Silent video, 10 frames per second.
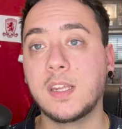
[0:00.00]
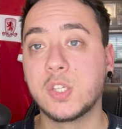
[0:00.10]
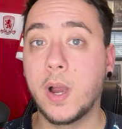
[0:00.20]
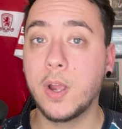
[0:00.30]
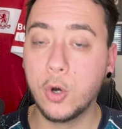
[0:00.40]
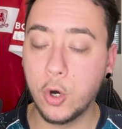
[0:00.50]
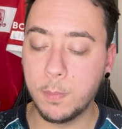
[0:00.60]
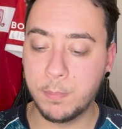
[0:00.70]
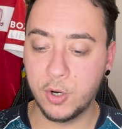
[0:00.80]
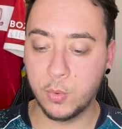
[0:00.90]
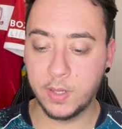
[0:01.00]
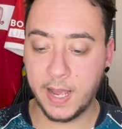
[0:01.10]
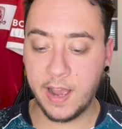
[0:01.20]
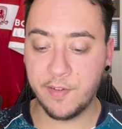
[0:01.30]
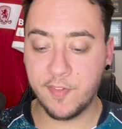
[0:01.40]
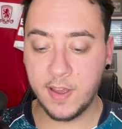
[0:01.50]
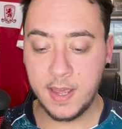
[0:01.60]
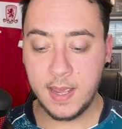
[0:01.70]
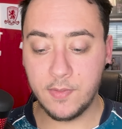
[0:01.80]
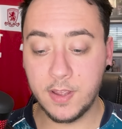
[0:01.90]
So I hope Boro will have
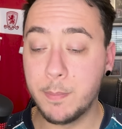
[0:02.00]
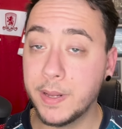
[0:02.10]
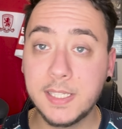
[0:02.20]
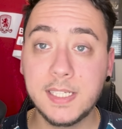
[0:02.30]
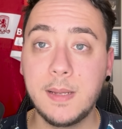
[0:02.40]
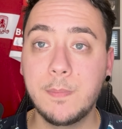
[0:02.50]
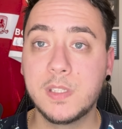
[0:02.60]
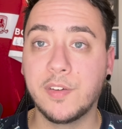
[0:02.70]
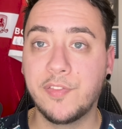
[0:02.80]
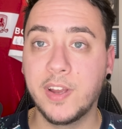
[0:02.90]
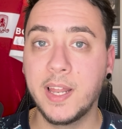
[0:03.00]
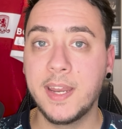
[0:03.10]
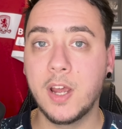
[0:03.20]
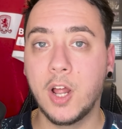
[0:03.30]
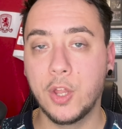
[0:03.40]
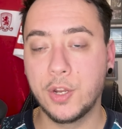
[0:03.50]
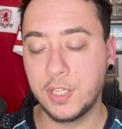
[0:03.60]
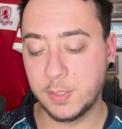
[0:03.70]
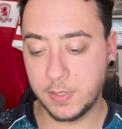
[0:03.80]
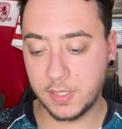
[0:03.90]
the ability to fill in a lot of
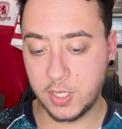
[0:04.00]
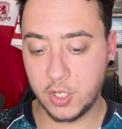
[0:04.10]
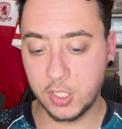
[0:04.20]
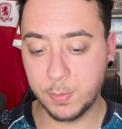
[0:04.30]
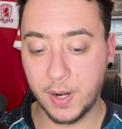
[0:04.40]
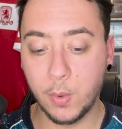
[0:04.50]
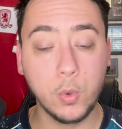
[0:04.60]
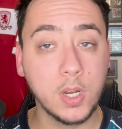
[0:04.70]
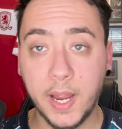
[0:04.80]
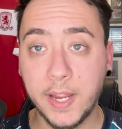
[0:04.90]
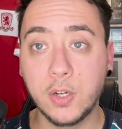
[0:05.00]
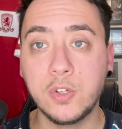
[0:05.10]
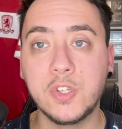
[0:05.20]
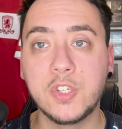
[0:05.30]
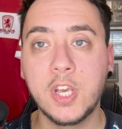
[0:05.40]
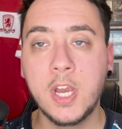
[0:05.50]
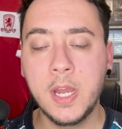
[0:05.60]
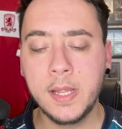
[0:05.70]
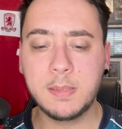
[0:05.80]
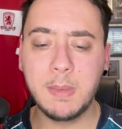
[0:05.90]
these positions, but I would like us
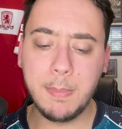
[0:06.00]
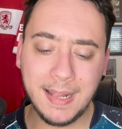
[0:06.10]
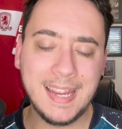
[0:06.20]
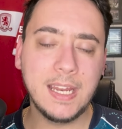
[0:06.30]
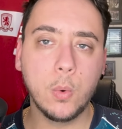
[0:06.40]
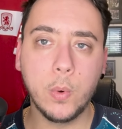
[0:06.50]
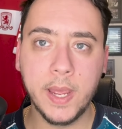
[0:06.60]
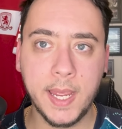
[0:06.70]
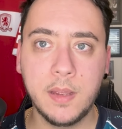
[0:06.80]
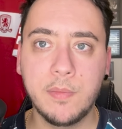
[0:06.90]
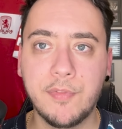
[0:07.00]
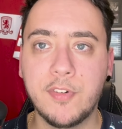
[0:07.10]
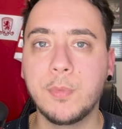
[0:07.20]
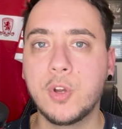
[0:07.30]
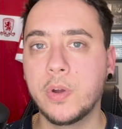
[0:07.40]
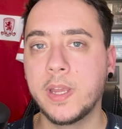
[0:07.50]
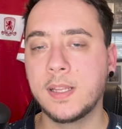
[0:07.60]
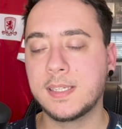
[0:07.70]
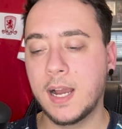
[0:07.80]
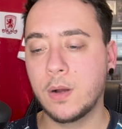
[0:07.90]
to maybe lean away from
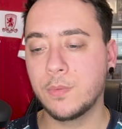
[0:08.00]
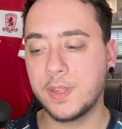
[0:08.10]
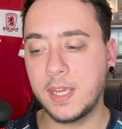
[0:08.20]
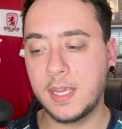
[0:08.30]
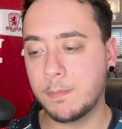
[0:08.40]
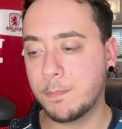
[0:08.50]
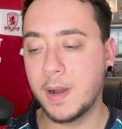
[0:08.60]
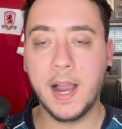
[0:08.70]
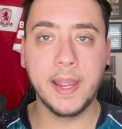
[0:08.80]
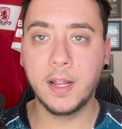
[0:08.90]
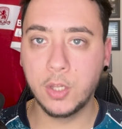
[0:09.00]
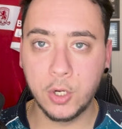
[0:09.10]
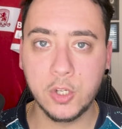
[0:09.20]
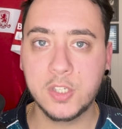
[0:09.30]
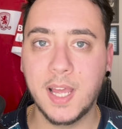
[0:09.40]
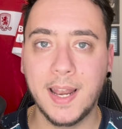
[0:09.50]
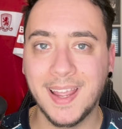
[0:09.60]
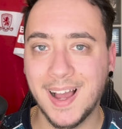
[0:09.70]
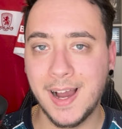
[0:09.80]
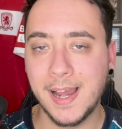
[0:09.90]
going down the buying low,
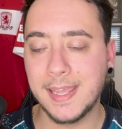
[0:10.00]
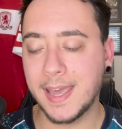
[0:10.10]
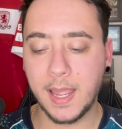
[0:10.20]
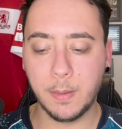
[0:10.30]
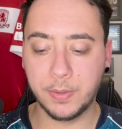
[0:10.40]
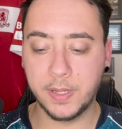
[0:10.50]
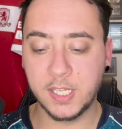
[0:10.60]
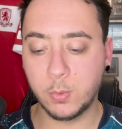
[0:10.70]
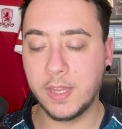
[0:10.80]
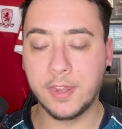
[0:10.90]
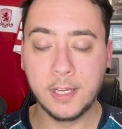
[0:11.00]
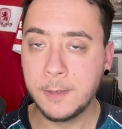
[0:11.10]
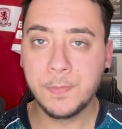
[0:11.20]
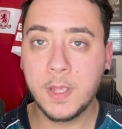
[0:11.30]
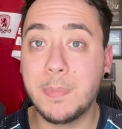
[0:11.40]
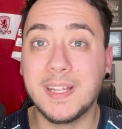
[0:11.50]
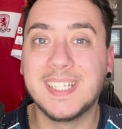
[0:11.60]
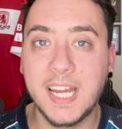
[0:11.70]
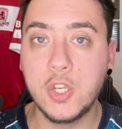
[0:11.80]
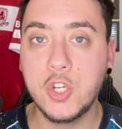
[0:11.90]
selling high, getting players with
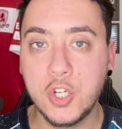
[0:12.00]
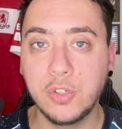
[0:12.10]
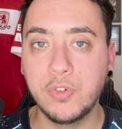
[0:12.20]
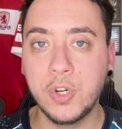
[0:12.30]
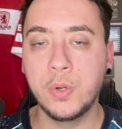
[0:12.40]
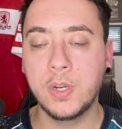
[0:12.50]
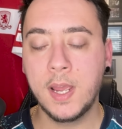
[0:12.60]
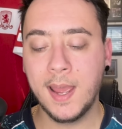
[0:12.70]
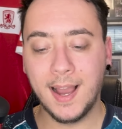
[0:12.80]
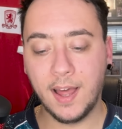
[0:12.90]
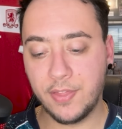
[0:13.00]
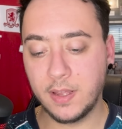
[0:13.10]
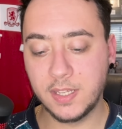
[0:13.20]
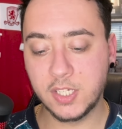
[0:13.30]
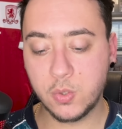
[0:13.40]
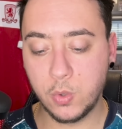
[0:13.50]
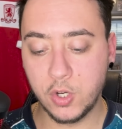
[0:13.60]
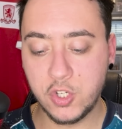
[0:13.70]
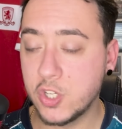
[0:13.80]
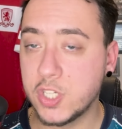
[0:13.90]
potential route. I think this
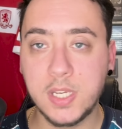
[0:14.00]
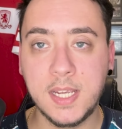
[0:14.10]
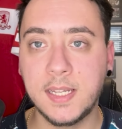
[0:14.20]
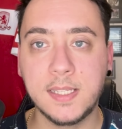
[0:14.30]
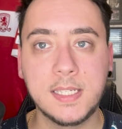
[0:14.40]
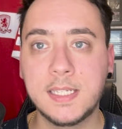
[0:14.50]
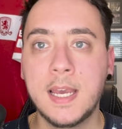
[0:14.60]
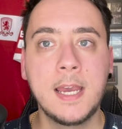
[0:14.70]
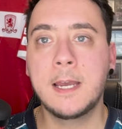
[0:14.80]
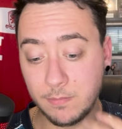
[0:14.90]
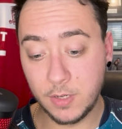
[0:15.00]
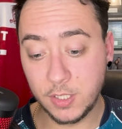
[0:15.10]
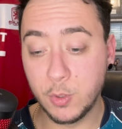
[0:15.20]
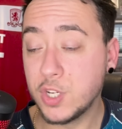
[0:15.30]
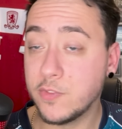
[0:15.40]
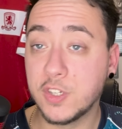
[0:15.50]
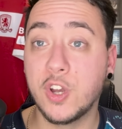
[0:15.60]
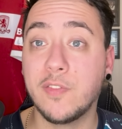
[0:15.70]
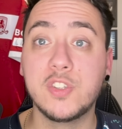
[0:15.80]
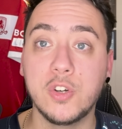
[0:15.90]
squad just needs as much of a
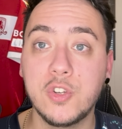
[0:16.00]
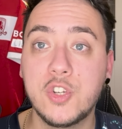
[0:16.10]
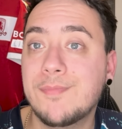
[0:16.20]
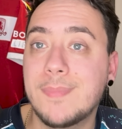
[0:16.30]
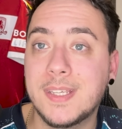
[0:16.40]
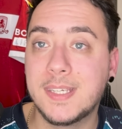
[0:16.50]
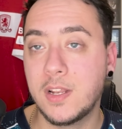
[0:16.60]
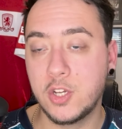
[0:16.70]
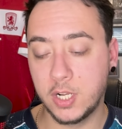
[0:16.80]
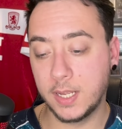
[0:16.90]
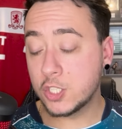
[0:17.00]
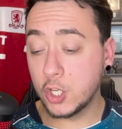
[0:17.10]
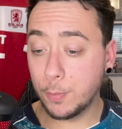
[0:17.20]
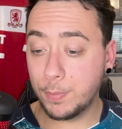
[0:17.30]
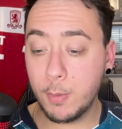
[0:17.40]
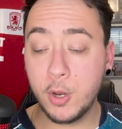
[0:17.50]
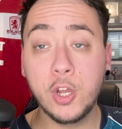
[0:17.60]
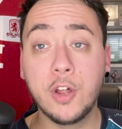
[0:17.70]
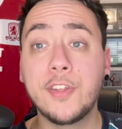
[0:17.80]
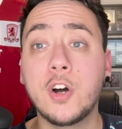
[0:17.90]
soft touch, essentially. So, let me know
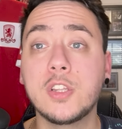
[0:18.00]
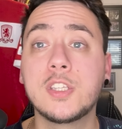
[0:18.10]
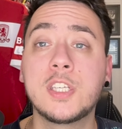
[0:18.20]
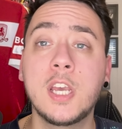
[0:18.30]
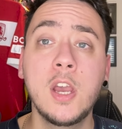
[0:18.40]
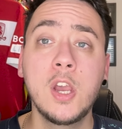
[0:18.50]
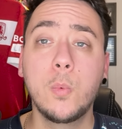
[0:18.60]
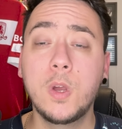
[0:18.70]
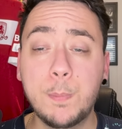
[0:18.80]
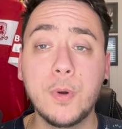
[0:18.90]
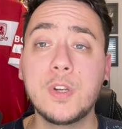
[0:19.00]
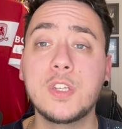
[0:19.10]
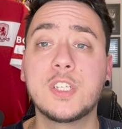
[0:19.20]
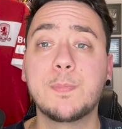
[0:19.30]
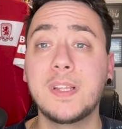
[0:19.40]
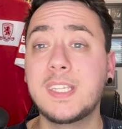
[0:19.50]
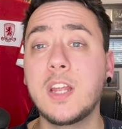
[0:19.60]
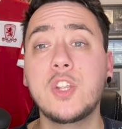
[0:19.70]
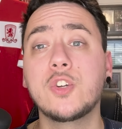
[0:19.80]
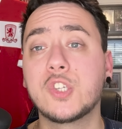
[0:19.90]
your thoughts with Boro's
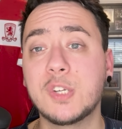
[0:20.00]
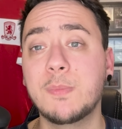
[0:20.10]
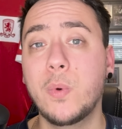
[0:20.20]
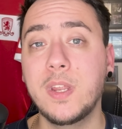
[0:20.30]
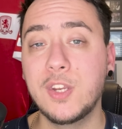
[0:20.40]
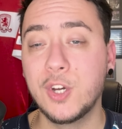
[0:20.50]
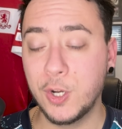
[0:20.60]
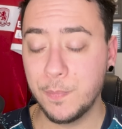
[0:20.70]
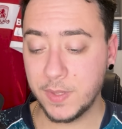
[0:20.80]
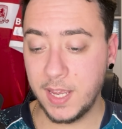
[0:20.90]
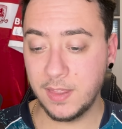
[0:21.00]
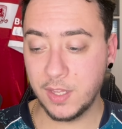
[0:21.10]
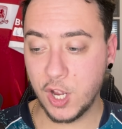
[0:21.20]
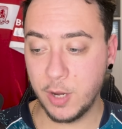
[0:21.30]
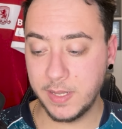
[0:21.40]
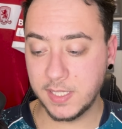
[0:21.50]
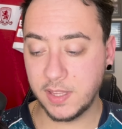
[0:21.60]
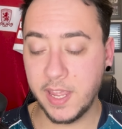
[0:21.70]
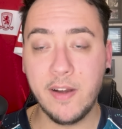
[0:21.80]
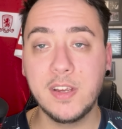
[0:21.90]
potential summer window in the comments
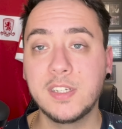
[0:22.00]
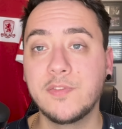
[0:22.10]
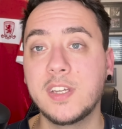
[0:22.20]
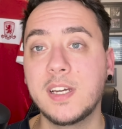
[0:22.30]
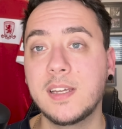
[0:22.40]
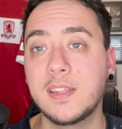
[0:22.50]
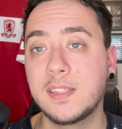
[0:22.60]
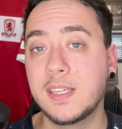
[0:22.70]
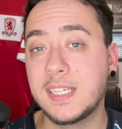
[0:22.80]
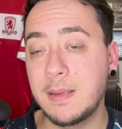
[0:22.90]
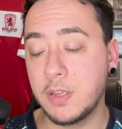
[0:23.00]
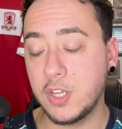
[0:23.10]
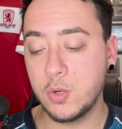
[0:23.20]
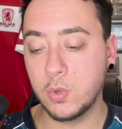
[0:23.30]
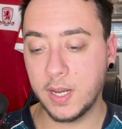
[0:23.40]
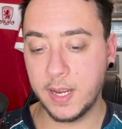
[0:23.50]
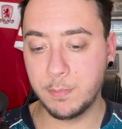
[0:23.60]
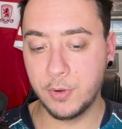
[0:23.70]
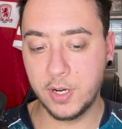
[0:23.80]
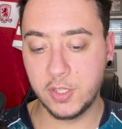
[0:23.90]
and the areas of the team that you would like
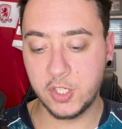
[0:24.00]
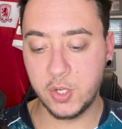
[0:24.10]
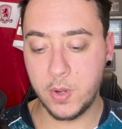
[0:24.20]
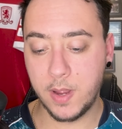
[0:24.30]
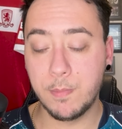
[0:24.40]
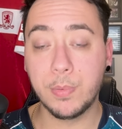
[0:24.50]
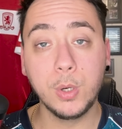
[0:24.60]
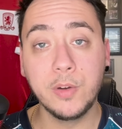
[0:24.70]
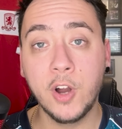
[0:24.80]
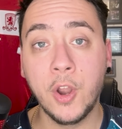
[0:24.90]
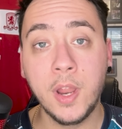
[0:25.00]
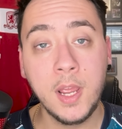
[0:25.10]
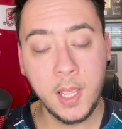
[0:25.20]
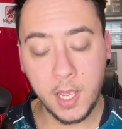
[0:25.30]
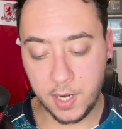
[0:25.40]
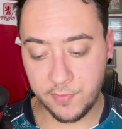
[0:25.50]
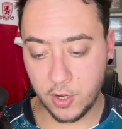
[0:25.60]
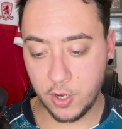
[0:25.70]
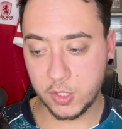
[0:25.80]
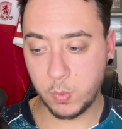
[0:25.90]
Boro to improve on. And of
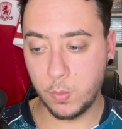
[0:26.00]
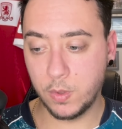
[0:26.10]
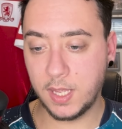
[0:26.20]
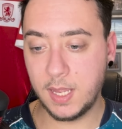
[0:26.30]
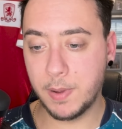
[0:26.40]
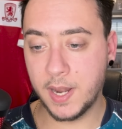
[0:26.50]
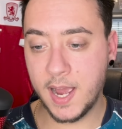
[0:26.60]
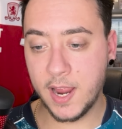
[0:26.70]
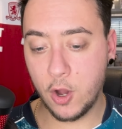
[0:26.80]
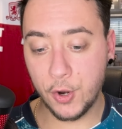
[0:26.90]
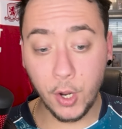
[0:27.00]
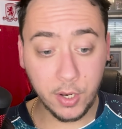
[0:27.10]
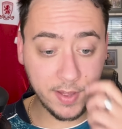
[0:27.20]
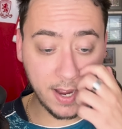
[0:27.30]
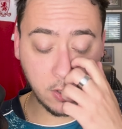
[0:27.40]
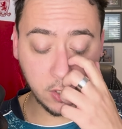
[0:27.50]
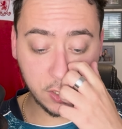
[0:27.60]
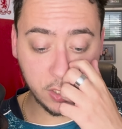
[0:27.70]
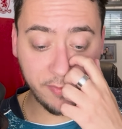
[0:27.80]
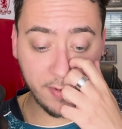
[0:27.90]
course, we will keep an eye on all of that good
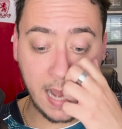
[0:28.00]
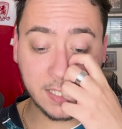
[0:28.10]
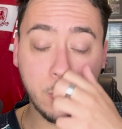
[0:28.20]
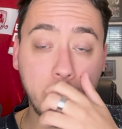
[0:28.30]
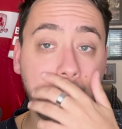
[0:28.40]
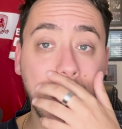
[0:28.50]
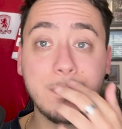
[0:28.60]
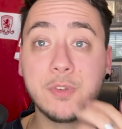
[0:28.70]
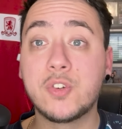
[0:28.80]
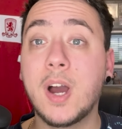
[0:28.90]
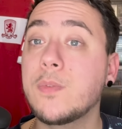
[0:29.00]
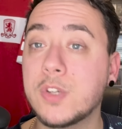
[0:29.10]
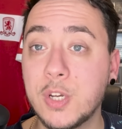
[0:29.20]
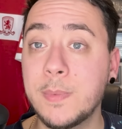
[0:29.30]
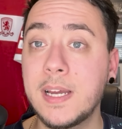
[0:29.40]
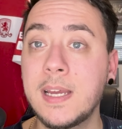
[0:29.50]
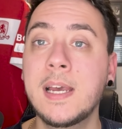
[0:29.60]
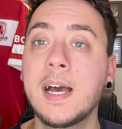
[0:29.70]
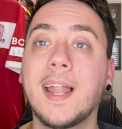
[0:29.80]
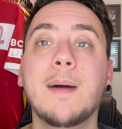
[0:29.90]
stuff as and when it happens throughout the summer.
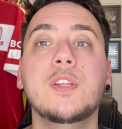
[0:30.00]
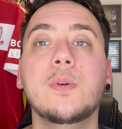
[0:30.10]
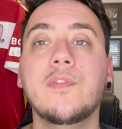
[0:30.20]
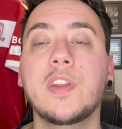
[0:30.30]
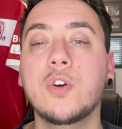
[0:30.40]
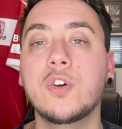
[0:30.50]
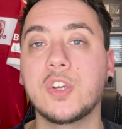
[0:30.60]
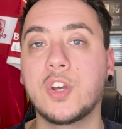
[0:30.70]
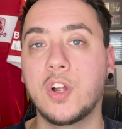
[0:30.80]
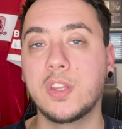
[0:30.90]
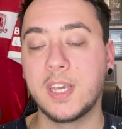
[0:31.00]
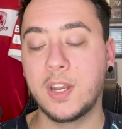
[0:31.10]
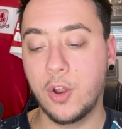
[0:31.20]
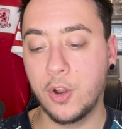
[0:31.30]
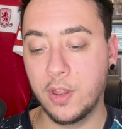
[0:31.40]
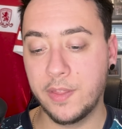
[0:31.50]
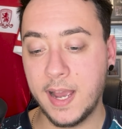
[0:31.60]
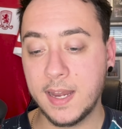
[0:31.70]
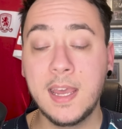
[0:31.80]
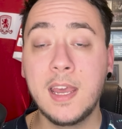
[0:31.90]
And I'll be doing videos and content on all of
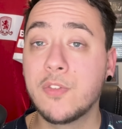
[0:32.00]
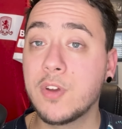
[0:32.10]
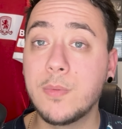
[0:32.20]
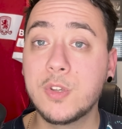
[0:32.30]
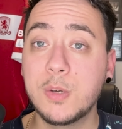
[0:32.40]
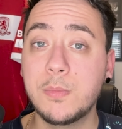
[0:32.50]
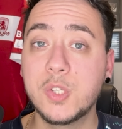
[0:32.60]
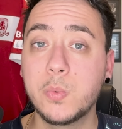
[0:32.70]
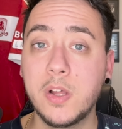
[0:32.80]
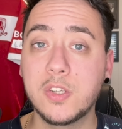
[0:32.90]
that throughout the summer as well.